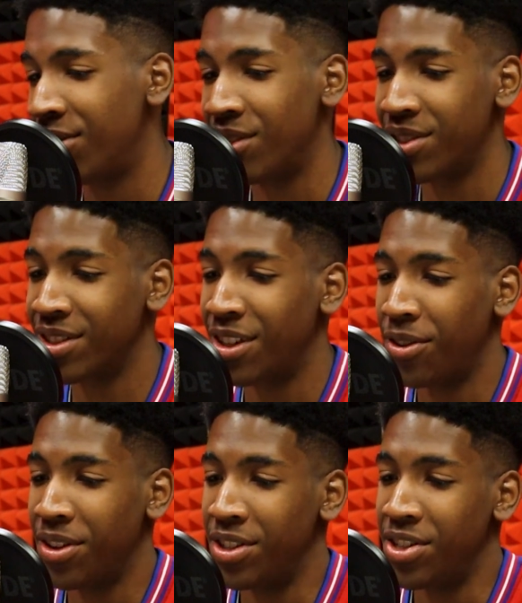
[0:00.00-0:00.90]
or just go
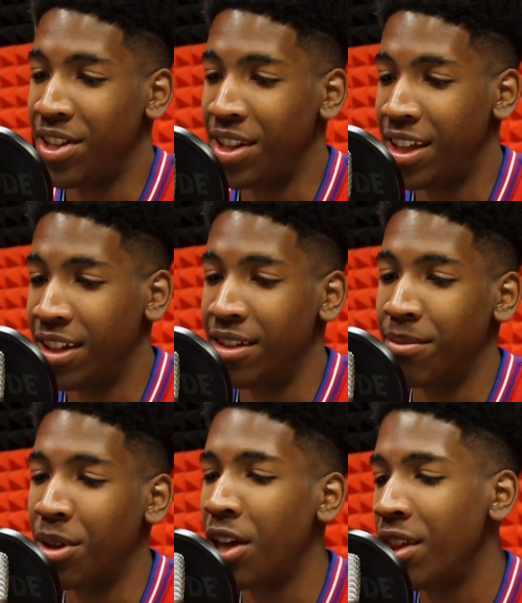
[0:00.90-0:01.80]
to the G League.
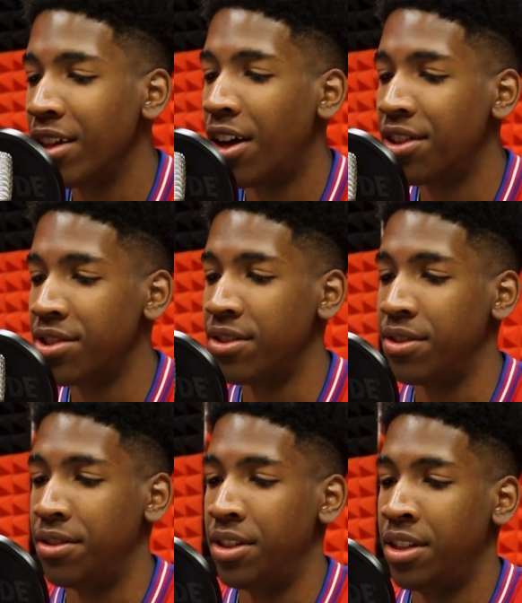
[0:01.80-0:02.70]
But I think
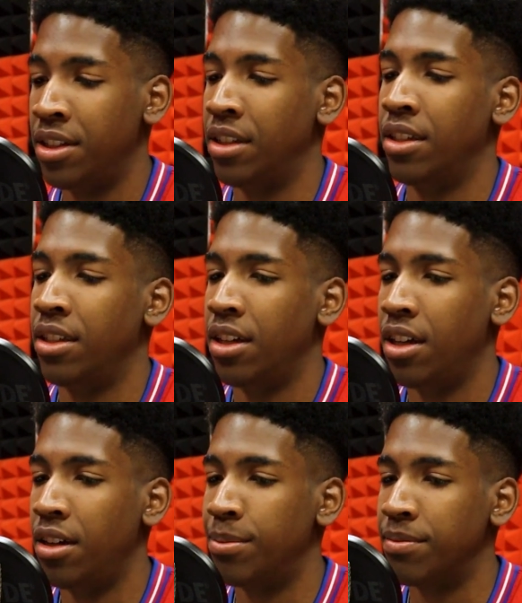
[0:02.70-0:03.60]
also
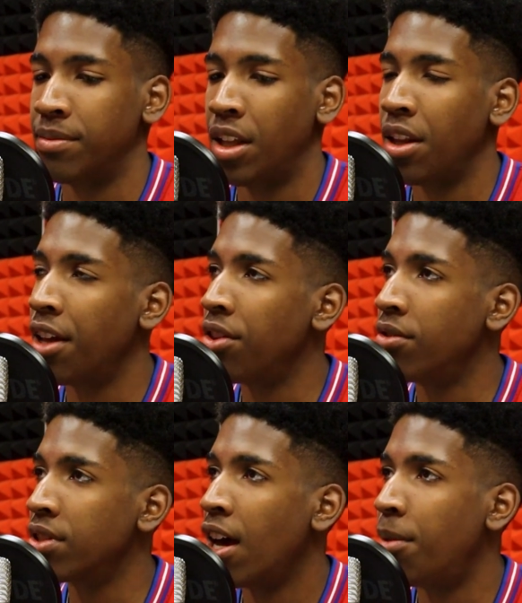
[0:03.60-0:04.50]
a lot of
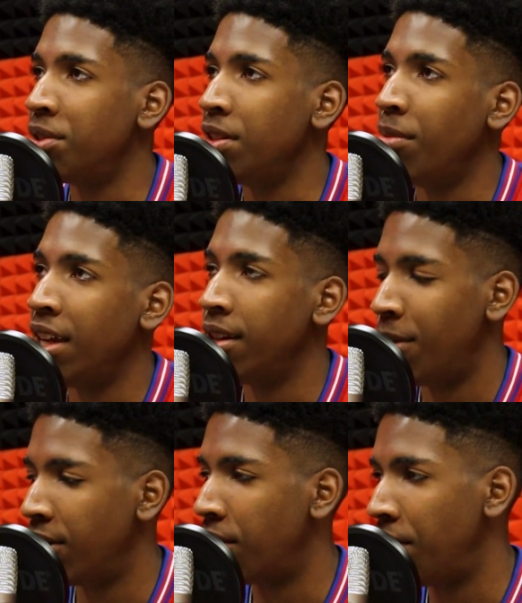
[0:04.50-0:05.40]
those comments he made
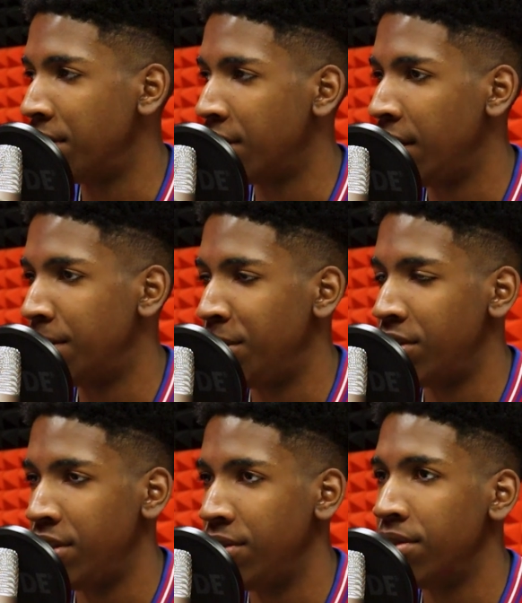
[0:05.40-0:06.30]
about going to
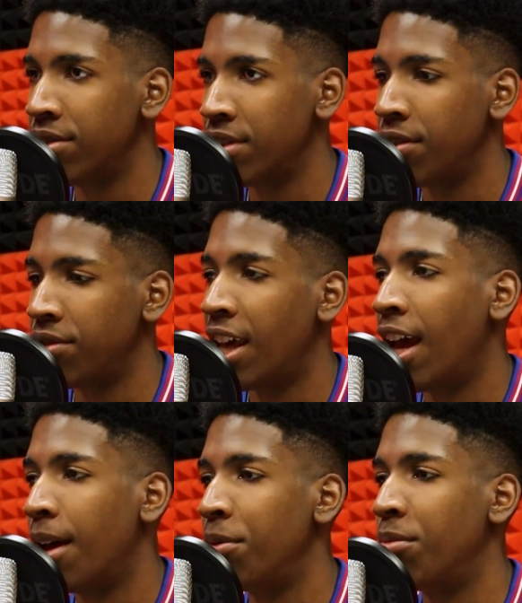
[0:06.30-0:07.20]
HBCUs and stuff, that
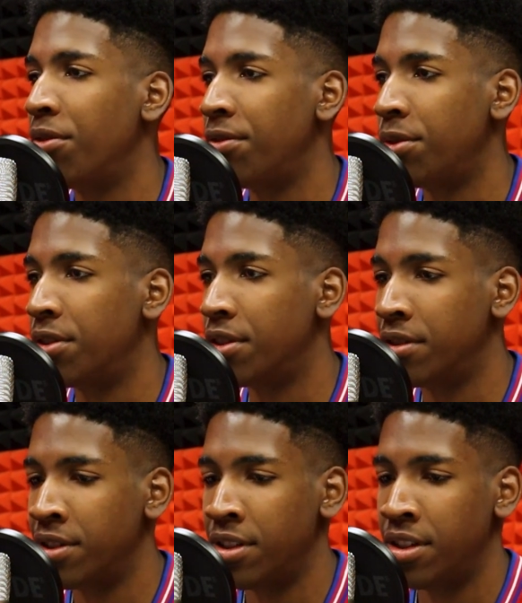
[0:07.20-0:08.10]
happened before